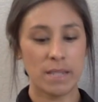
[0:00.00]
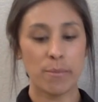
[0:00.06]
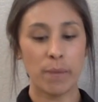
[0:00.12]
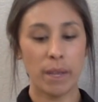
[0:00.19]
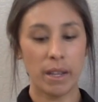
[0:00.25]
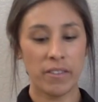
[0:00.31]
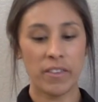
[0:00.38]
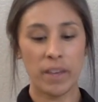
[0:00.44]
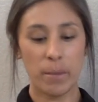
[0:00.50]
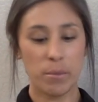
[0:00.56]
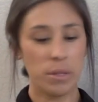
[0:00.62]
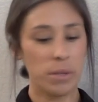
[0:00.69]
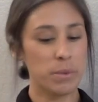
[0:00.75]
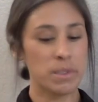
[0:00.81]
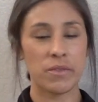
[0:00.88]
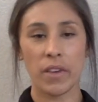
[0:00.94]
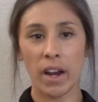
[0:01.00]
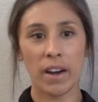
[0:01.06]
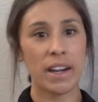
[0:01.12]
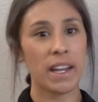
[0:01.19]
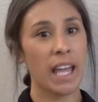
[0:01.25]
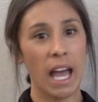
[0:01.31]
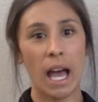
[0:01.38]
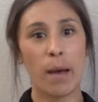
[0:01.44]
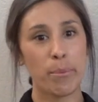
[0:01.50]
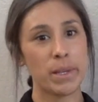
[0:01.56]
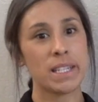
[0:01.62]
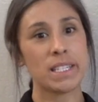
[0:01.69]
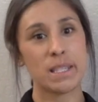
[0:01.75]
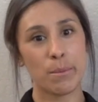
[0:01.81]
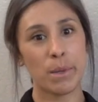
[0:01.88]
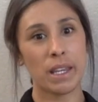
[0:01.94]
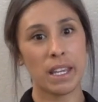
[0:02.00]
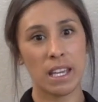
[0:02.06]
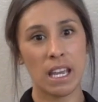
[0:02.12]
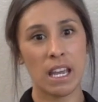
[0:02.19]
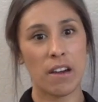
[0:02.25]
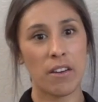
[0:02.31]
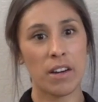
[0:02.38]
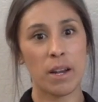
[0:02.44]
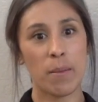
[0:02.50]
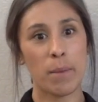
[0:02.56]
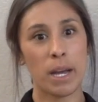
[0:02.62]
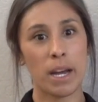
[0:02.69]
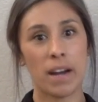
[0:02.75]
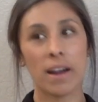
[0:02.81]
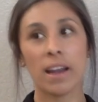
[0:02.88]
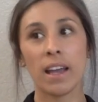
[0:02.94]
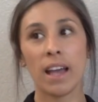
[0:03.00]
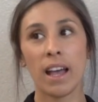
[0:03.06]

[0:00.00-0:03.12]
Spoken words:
my family was very happy to be here in America,